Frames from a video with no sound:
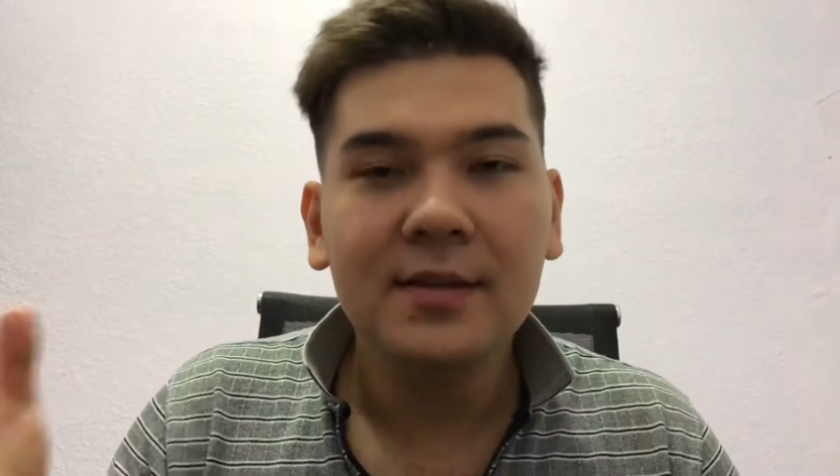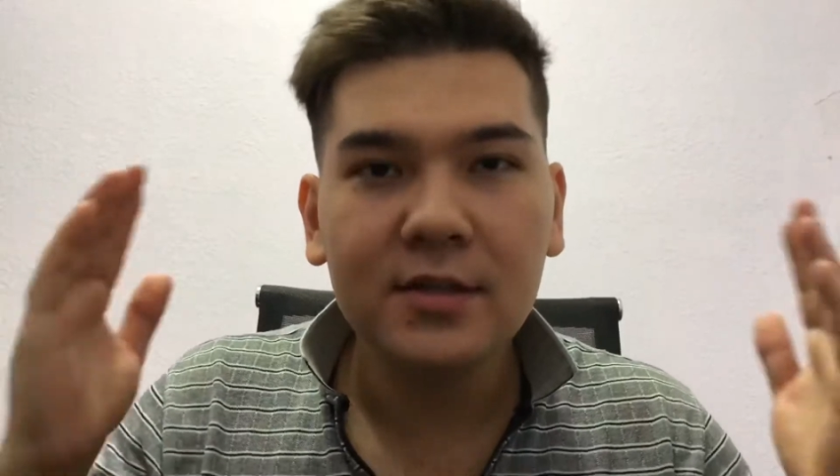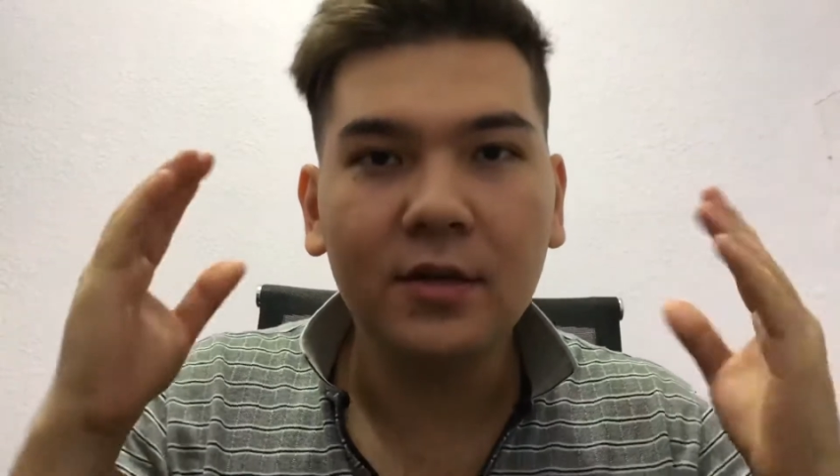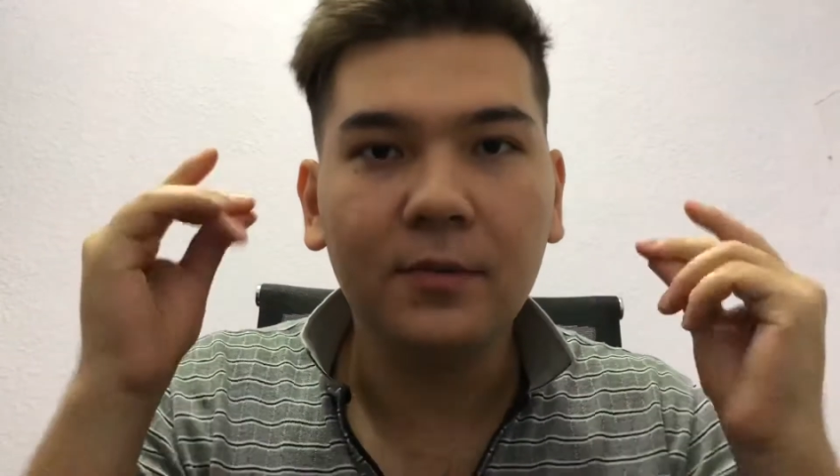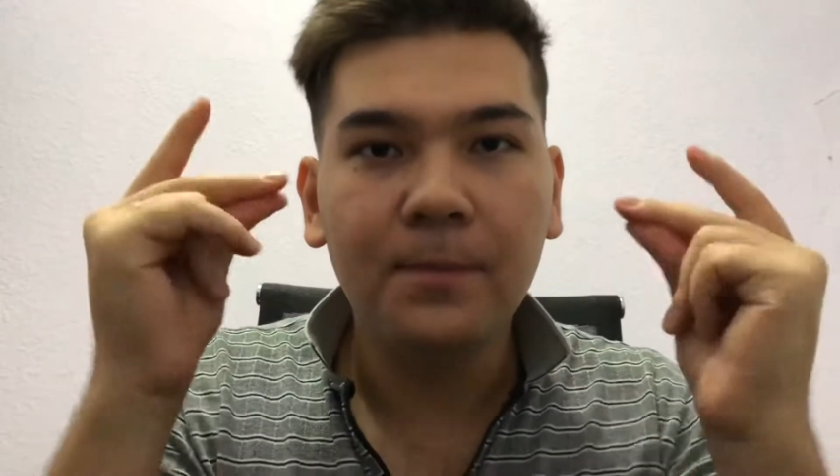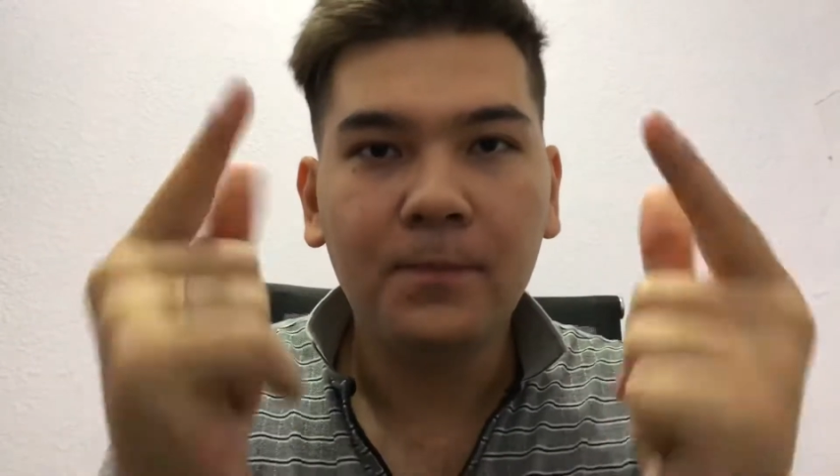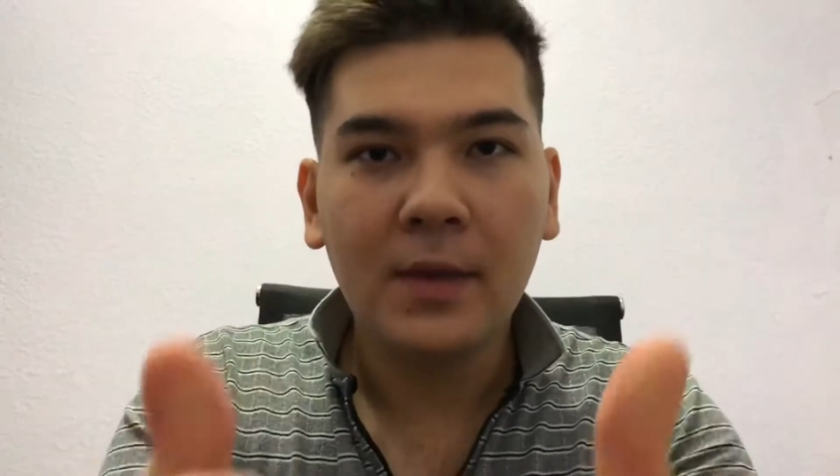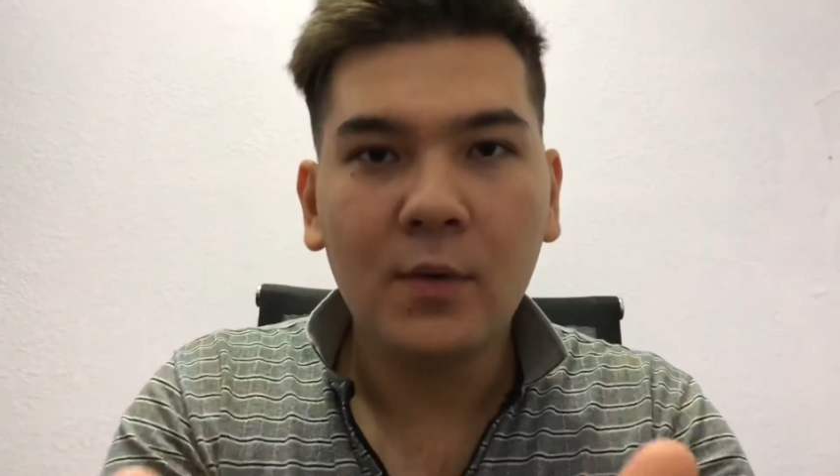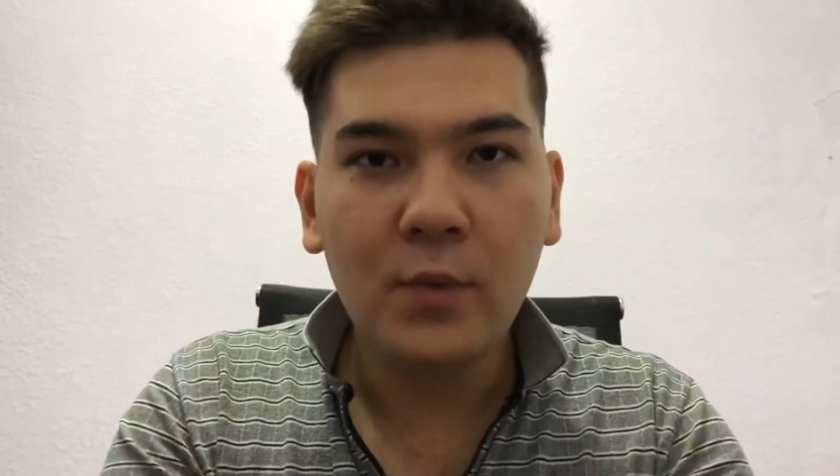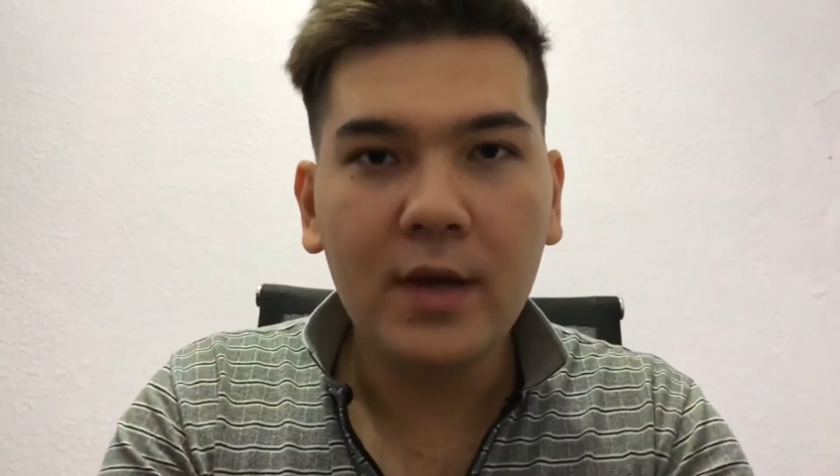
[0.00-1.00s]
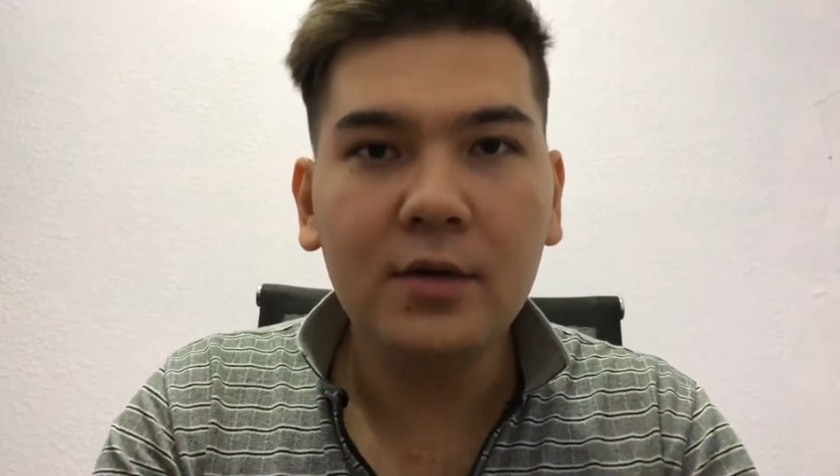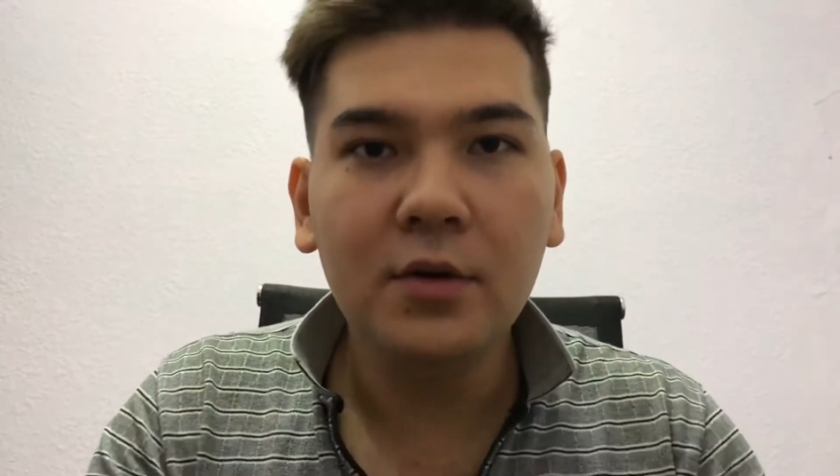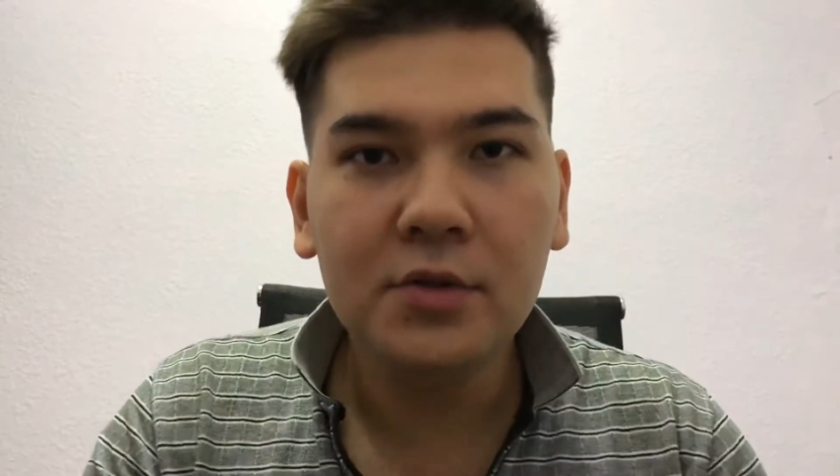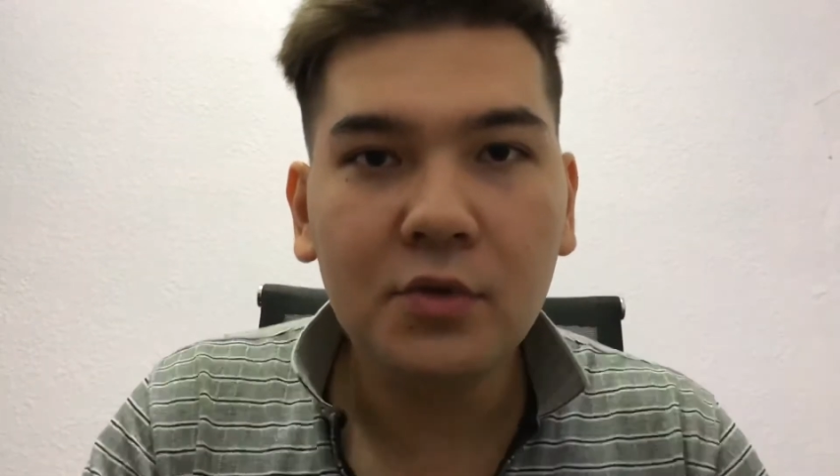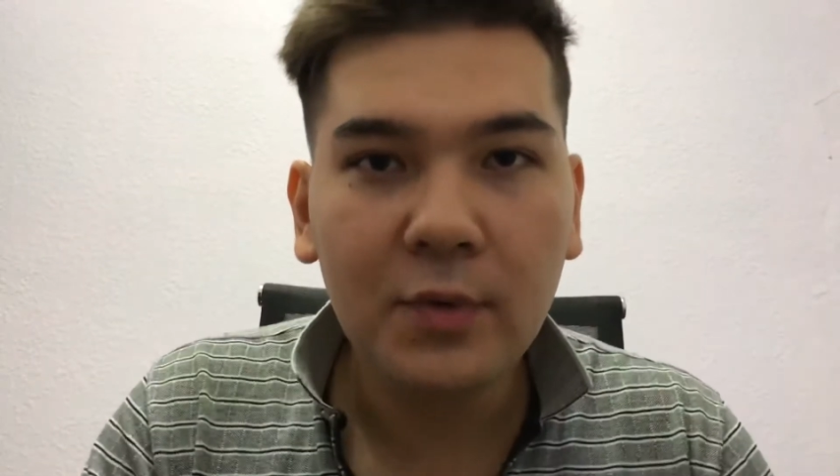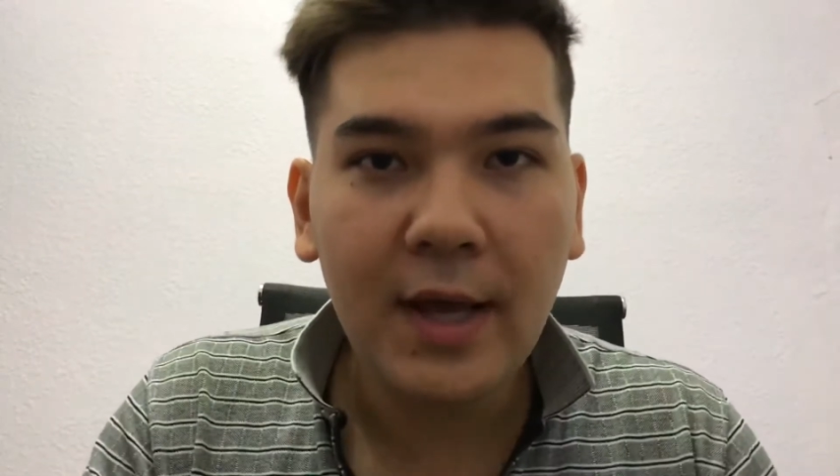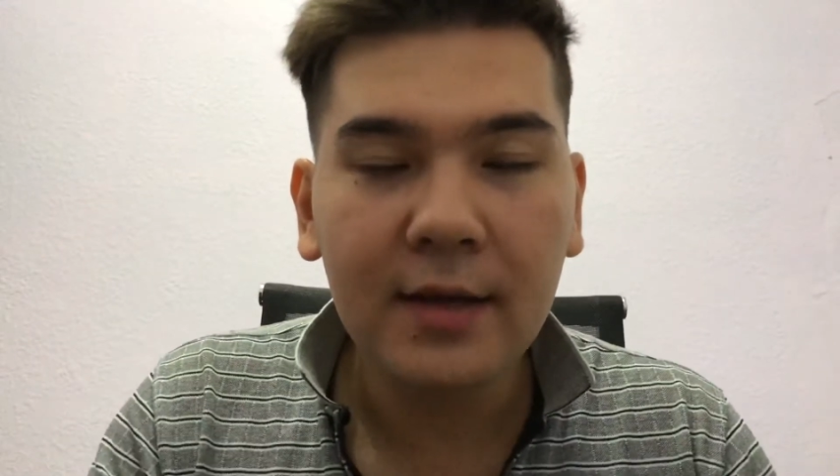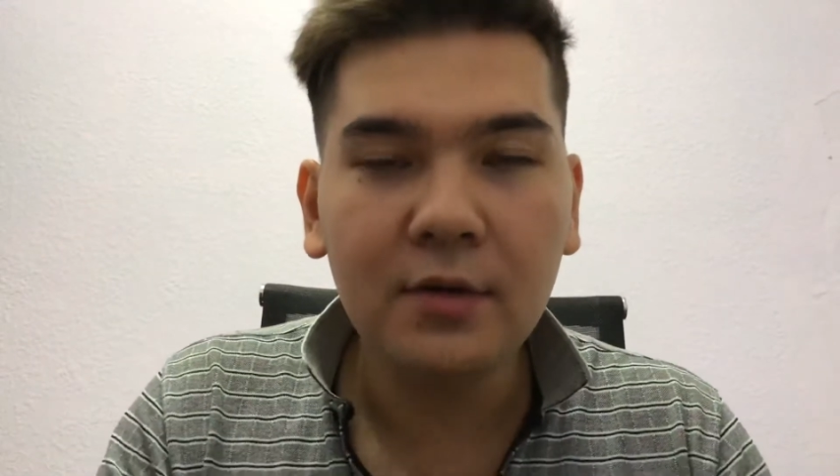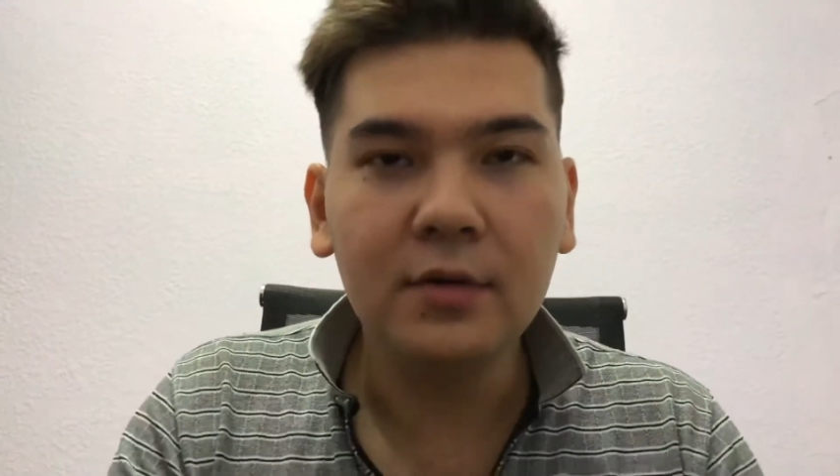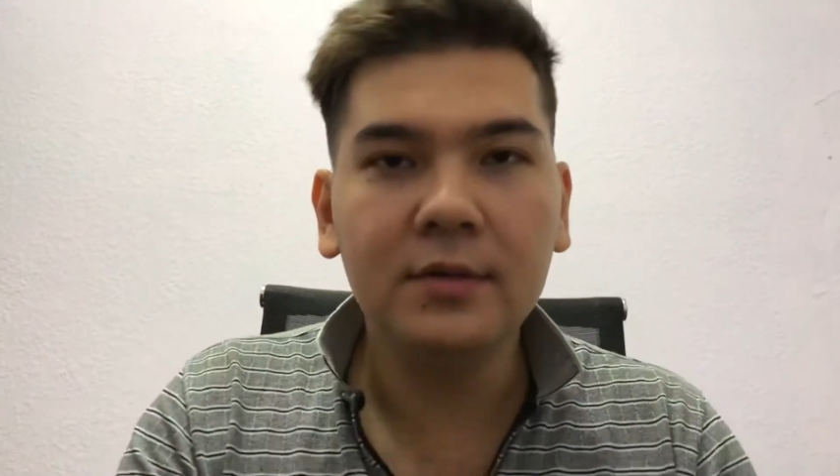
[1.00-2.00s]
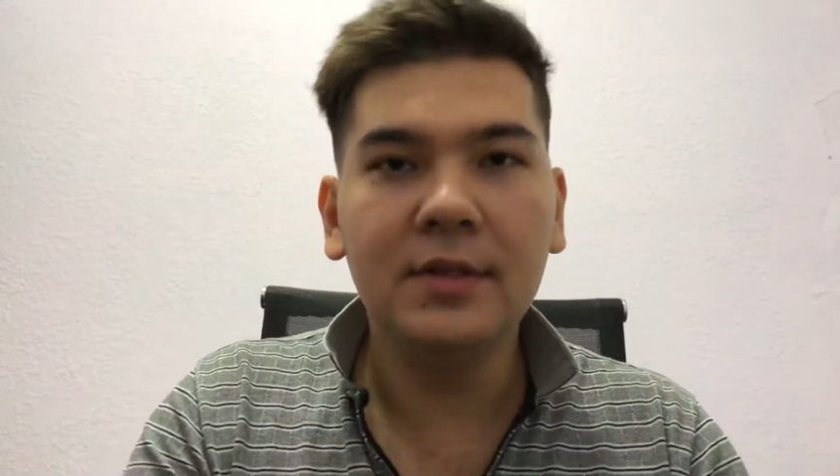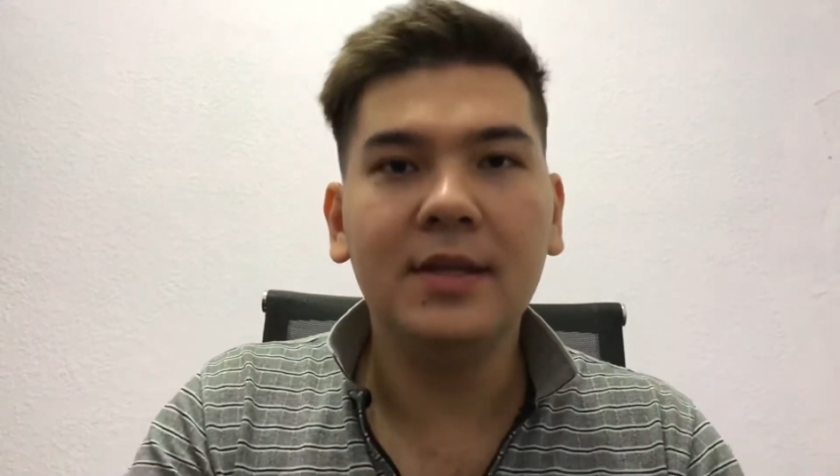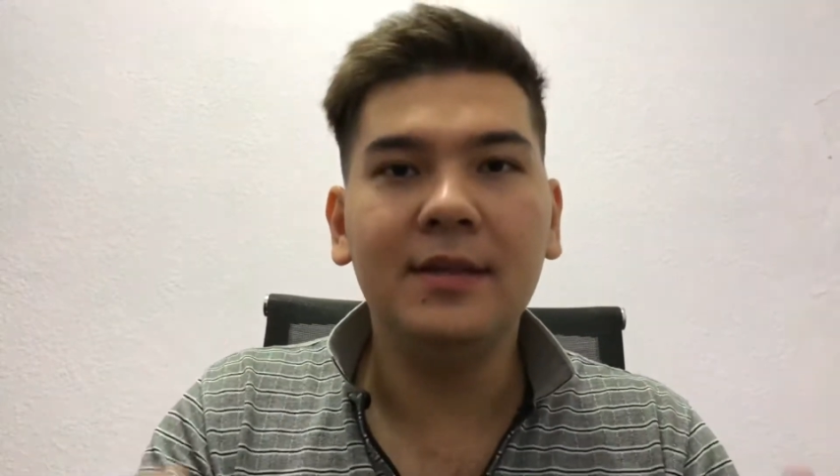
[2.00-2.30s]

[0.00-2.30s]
So we're going to react on the,